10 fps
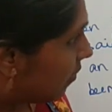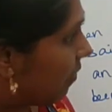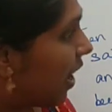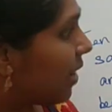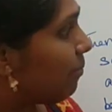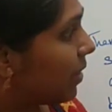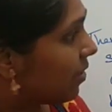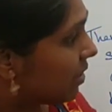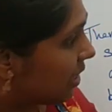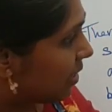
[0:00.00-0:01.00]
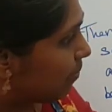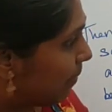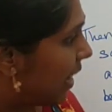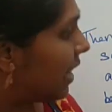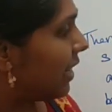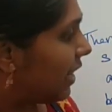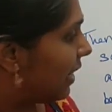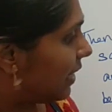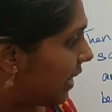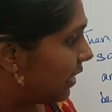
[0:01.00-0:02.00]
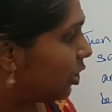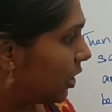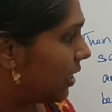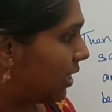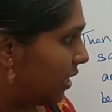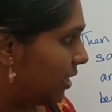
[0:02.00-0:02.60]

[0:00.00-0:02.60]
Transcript: Why? Because his main intention